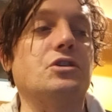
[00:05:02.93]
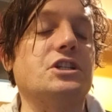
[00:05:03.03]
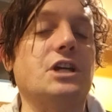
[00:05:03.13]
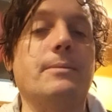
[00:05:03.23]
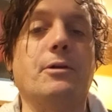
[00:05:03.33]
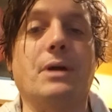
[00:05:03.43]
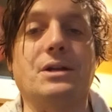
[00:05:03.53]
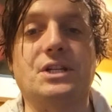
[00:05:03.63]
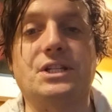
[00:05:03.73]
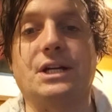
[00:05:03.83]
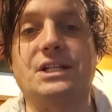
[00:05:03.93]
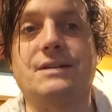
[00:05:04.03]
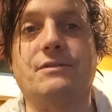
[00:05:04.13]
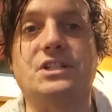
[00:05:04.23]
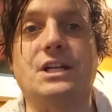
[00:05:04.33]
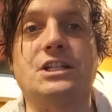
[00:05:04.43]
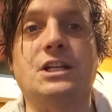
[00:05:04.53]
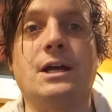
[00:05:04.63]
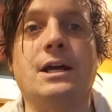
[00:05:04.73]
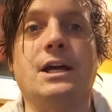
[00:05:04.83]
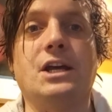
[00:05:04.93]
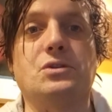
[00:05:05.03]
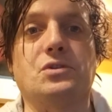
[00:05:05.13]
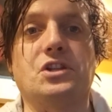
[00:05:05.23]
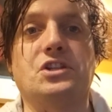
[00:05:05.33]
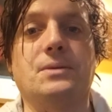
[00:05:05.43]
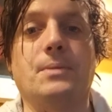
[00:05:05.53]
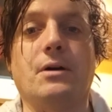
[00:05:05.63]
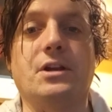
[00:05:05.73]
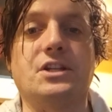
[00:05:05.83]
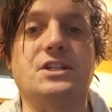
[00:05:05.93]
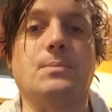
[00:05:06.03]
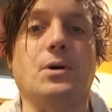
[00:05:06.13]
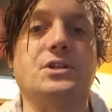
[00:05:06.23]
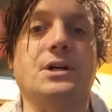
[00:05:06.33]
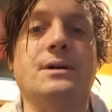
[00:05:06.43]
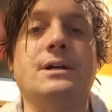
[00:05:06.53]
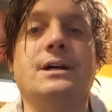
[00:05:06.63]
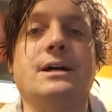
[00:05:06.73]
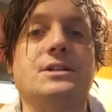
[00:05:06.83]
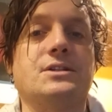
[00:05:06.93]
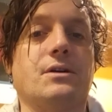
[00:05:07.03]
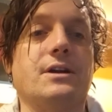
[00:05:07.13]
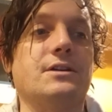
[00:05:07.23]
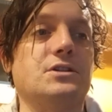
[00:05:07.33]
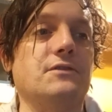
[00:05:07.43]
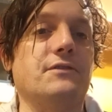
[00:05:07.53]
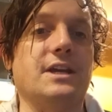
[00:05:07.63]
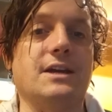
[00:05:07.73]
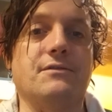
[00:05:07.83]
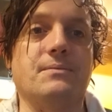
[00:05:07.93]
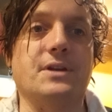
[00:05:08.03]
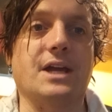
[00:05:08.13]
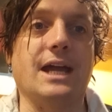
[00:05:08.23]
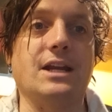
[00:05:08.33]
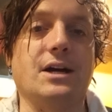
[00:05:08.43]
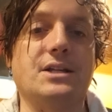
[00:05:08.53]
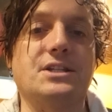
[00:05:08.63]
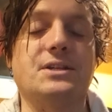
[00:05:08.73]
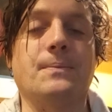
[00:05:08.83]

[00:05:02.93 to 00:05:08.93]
has only been around since 1976. It's also the Cibone and the Sabotto. Sorry, do forgive the canines.